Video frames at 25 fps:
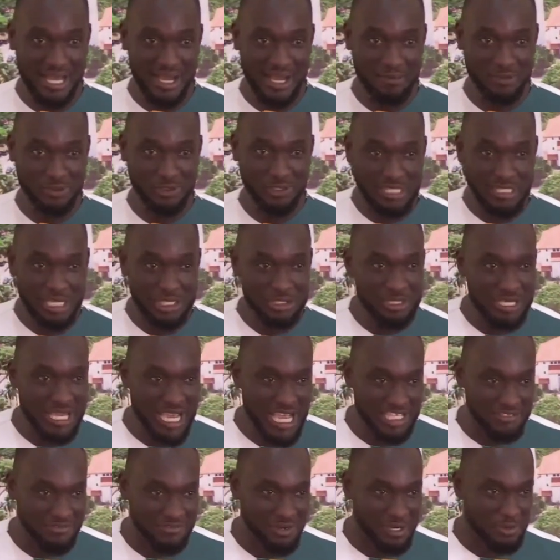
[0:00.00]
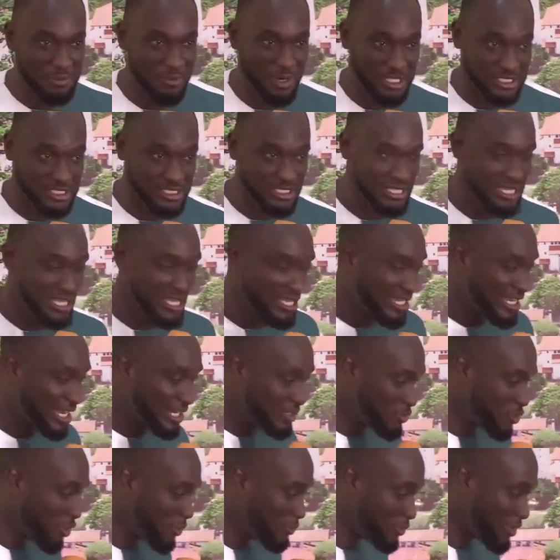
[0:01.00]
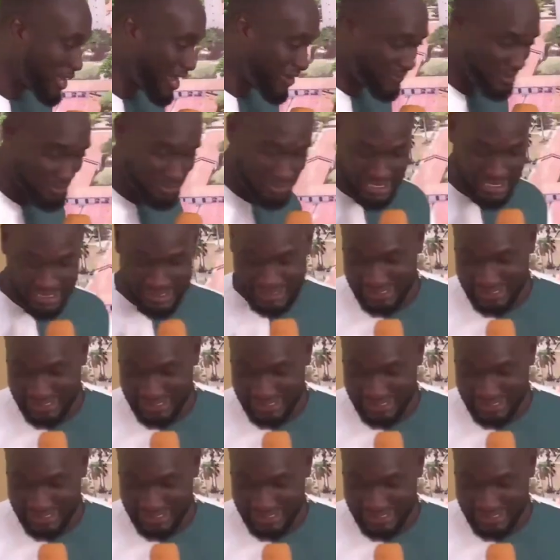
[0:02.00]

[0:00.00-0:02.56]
So thank you guys very much, and I do hope you have a blessed